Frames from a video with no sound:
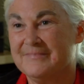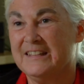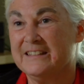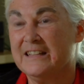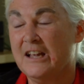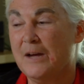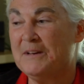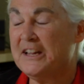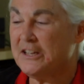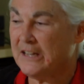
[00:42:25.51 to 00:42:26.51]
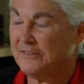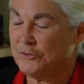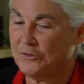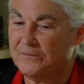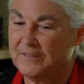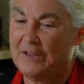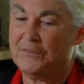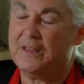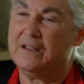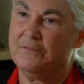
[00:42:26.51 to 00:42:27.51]
Yes. I mean, I sort of now
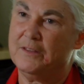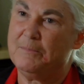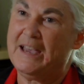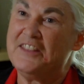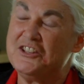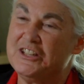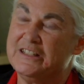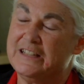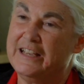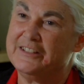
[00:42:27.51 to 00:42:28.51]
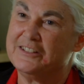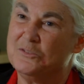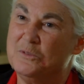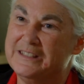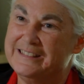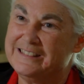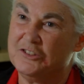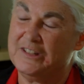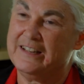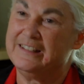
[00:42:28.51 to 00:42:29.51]
think of the pathogens as the ones
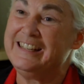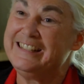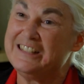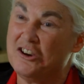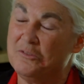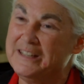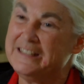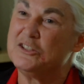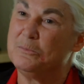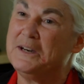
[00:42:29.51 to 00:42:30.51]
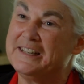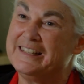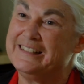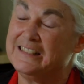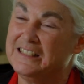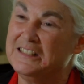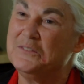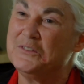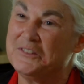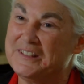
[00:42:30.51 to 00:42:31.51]
that need to go into the body to
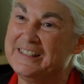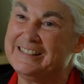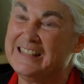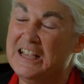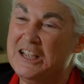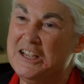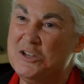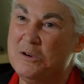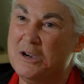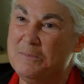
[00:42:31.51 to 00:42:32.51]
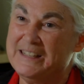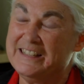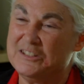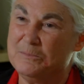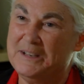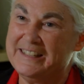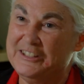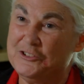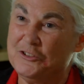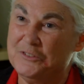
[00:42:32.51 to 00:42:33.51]
deliver things, because the body
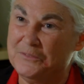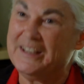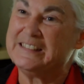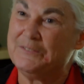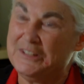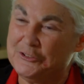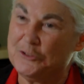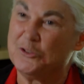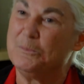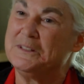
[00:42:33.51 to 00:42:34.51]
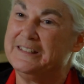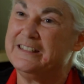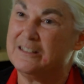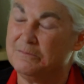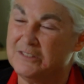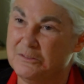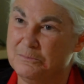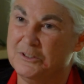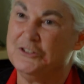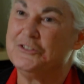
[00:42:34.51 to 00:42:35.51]
is so defective in its own ability to
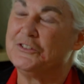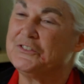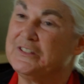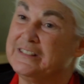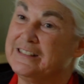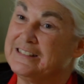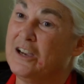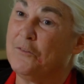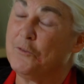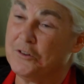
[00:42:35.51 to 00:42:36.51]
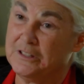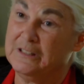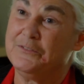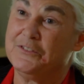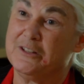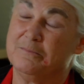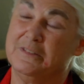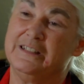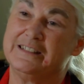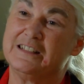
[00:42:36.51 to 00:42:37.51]
produce those things itself or to deliver them
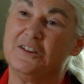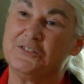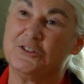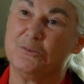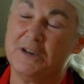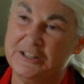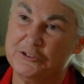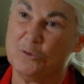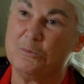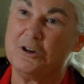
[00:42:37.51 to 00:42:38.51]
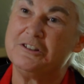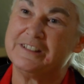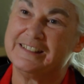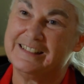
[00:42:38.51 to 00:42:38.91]
itself. So the body is so broken